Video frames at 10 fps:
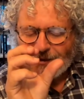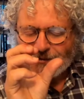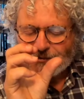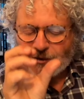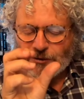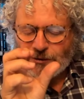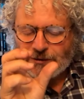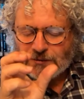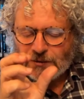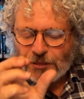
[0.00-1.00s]
So,
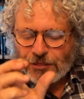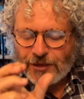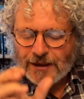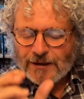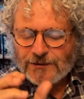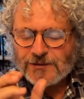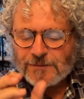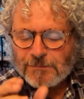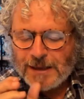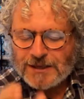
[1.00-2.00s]
the things
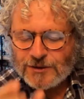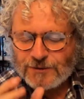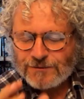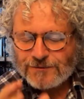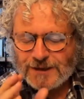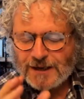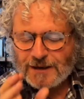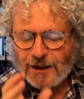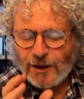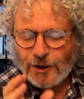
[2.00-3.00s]
that make you feel
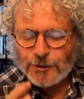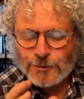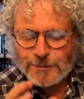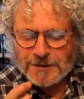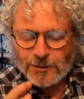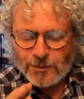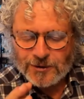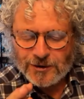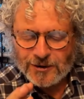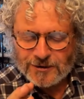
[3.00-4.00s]
at home in the
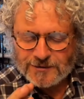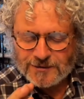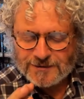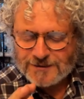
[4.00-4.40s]
world,